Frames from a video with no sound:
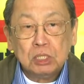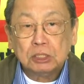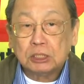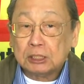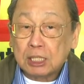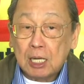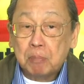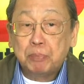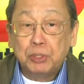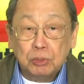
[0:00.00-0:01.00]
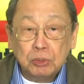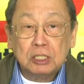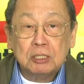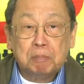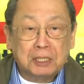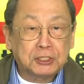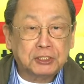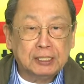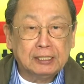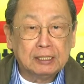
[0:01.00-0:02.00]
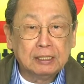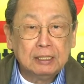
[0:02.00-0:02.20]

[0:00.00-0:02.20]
stop union busting,